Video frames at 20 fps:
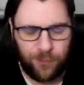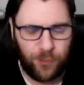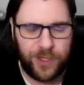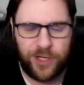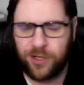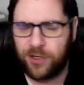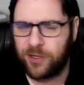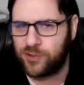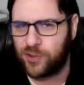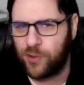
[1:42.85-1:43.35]
We
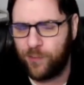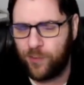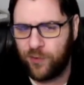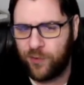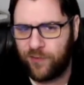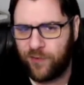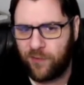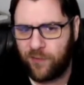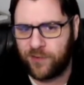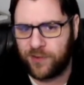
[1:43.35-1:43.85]
could also
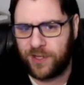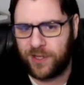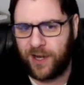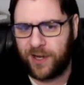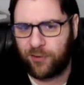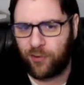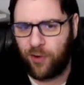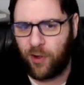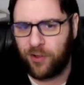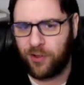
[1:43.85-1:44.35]
move over the
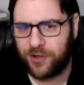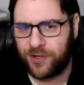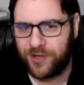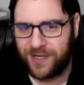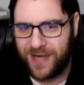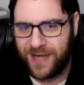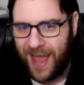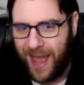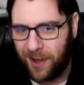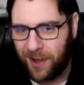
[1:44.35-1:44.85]
Nightcrawler
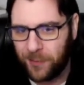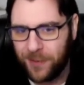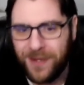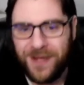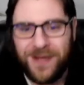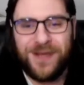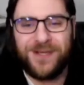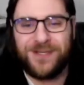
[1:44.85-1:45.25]
now,